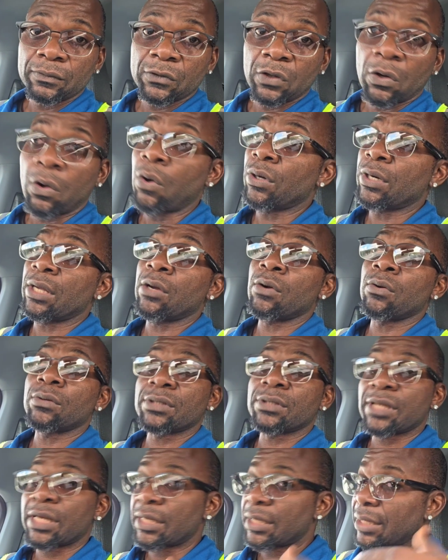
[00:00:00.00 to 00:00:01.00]
Or they're going
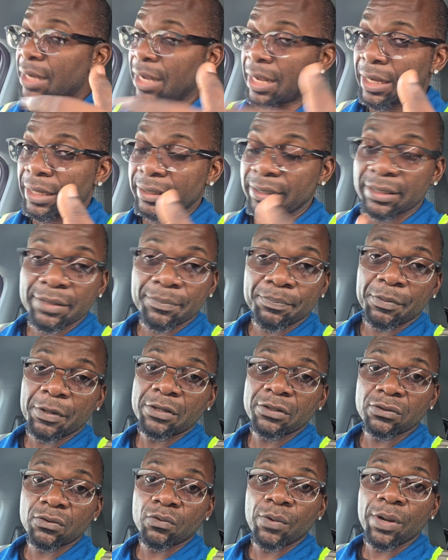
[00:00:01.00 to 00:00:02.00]
to take it higher,
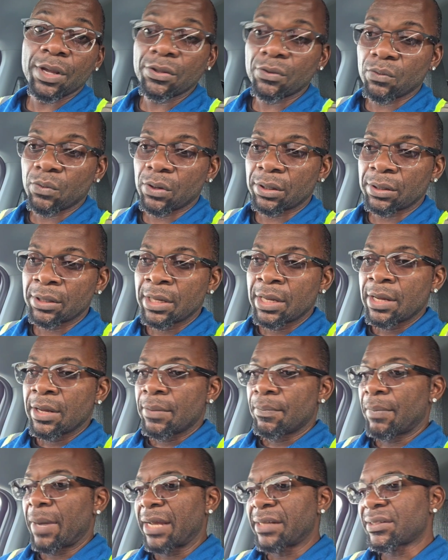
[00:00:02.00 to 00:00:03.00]
depends on where you are.
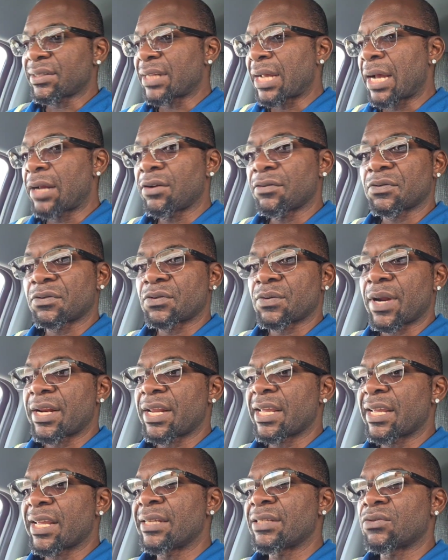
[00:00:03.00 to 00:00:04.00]
My style of
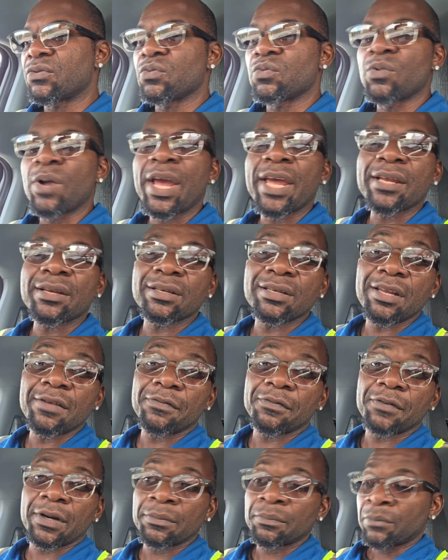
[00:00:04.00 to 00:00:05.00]
trading is way
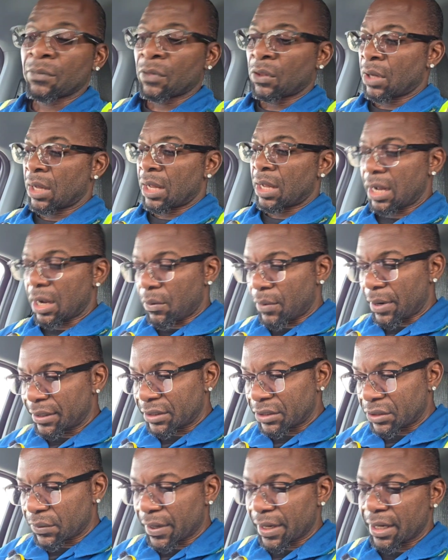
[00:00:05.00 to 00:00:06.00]
different. How I
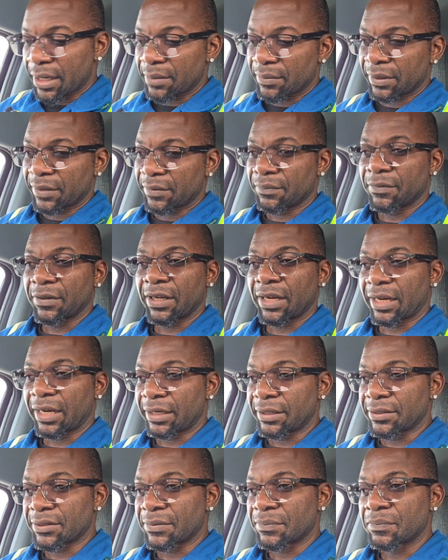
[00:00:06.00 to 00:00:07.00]
trade,
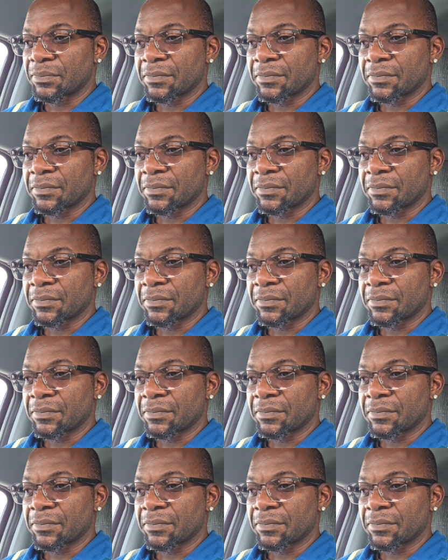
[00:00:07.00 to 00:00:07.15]
guys,